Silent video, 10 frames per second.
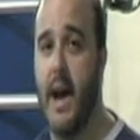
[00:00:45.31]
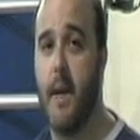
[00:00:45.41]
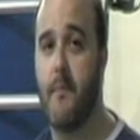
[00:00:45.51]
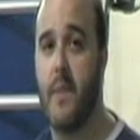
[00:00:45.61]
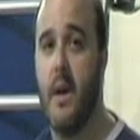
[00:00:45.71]

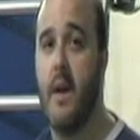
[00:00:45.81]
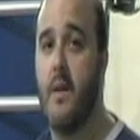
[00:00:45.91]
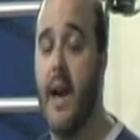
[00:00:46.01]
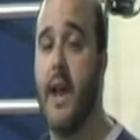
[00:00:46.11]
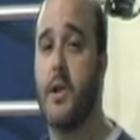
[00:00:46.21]
pipe.
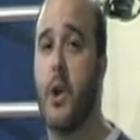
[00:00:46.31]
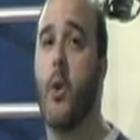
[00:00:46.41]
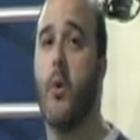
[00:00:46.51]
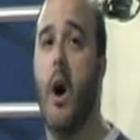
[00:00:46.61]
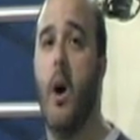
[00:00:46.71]
That is
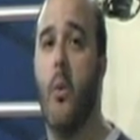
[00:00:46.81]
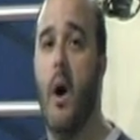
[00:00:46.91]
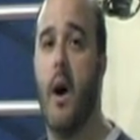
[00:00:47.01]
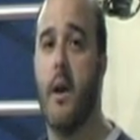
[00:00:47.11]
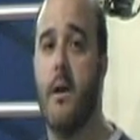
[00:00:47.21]
our raw
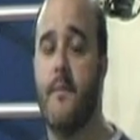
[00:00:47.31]
water.